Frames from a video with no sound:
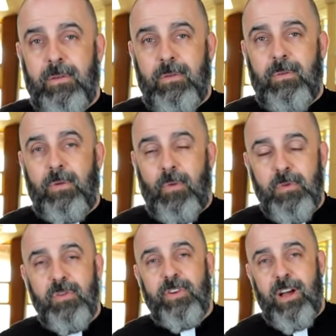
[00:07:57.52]
We
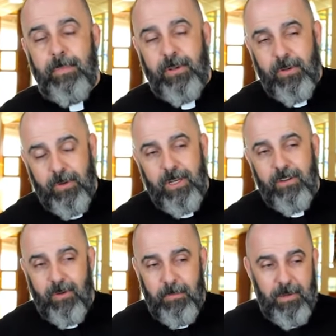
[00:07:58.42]
remove an opportunity
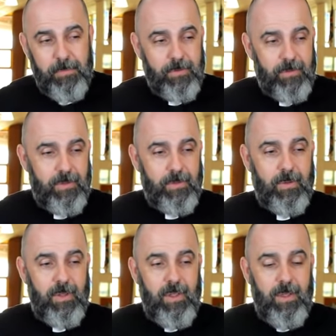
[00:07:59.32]
for people
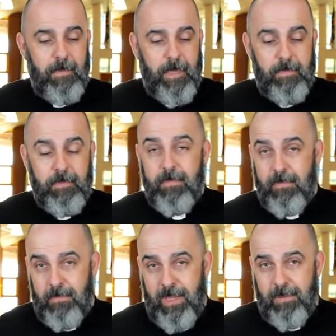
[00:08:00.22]
to
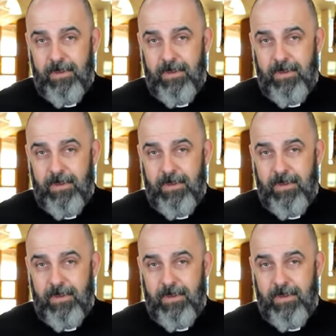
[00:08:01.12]
make a